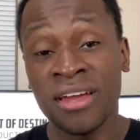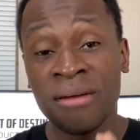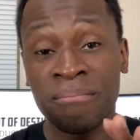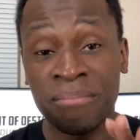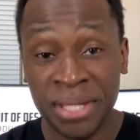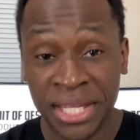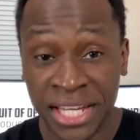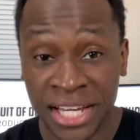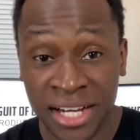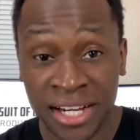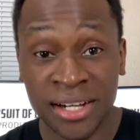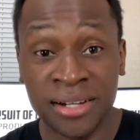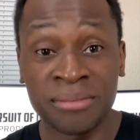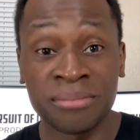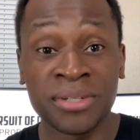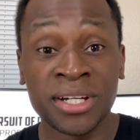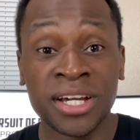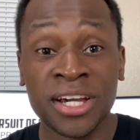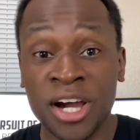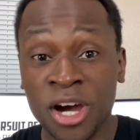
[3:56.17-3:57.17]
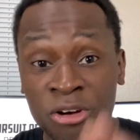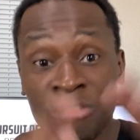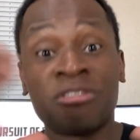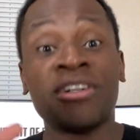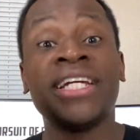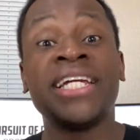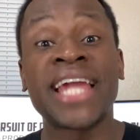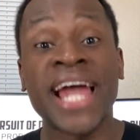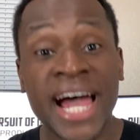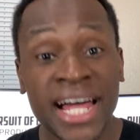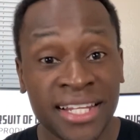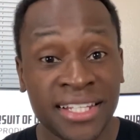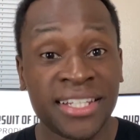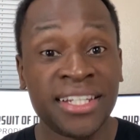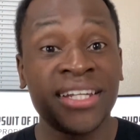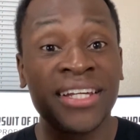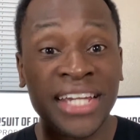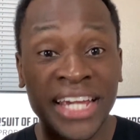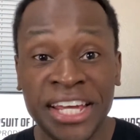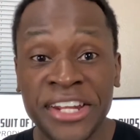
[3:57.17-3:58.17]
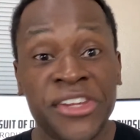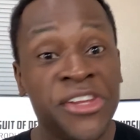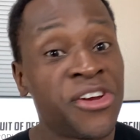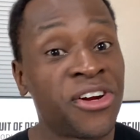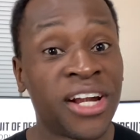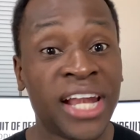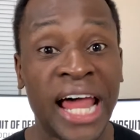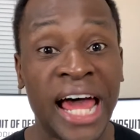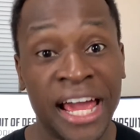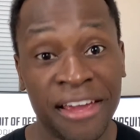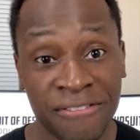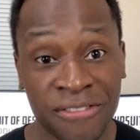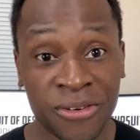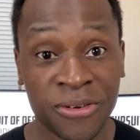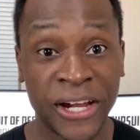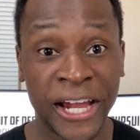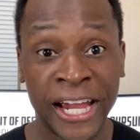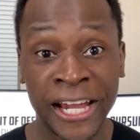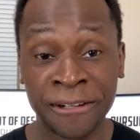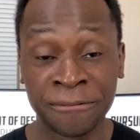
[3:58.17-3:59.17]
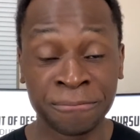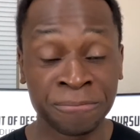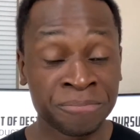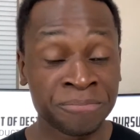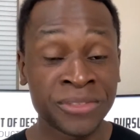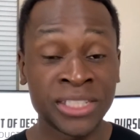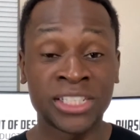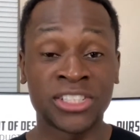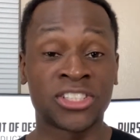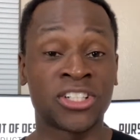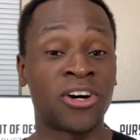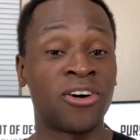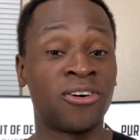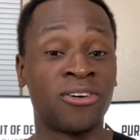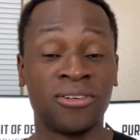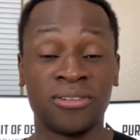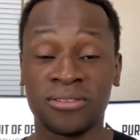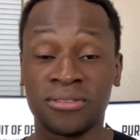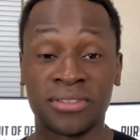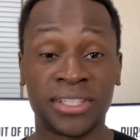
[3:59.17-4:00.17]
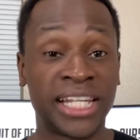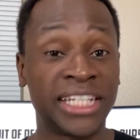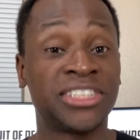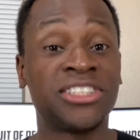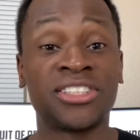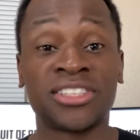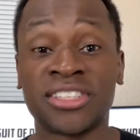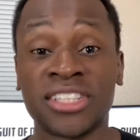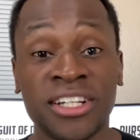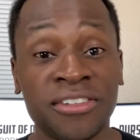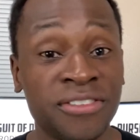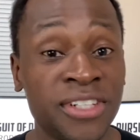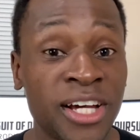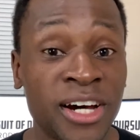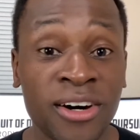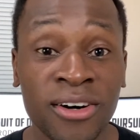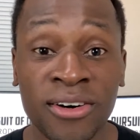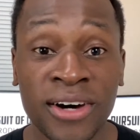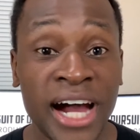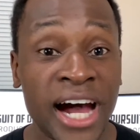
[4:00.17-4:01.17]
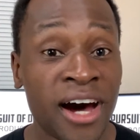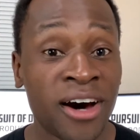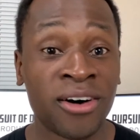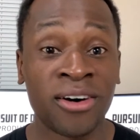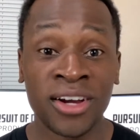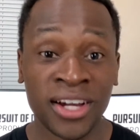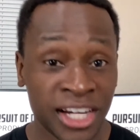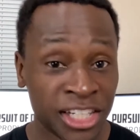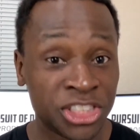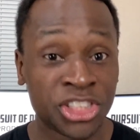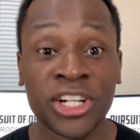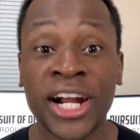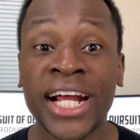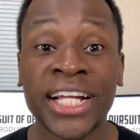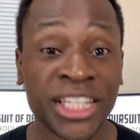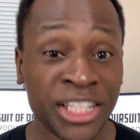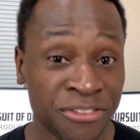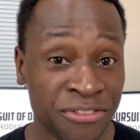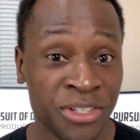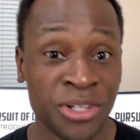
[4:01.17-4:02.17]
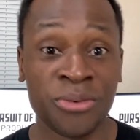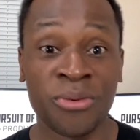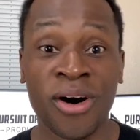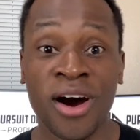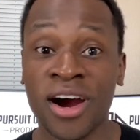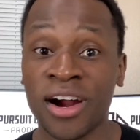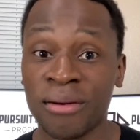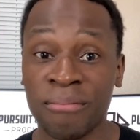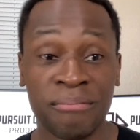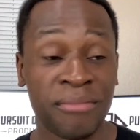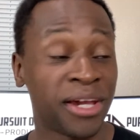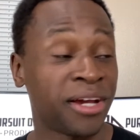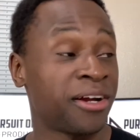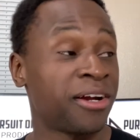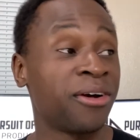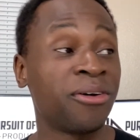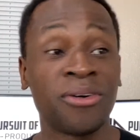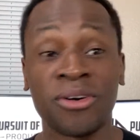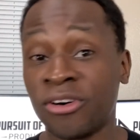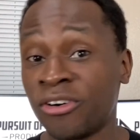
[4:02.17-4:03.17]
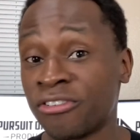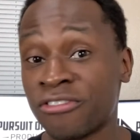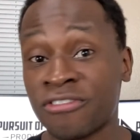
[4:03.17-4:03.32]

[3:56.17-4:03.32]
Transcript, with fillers: become a reality in your life, okay? So let yourself know how attractive you are, male or